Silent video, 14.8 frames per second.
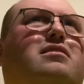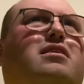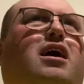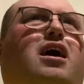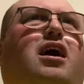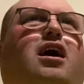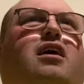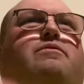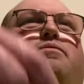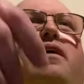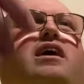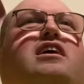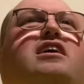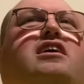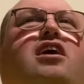Oh,
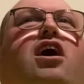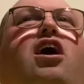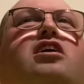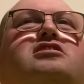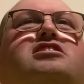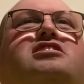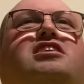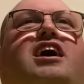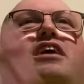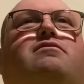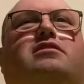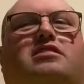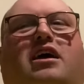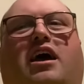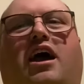for God's sake,
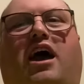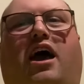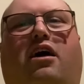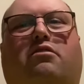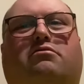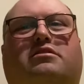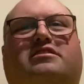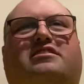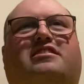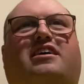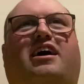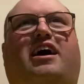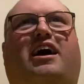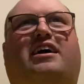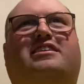what the hell was
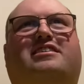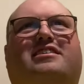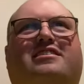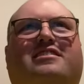that?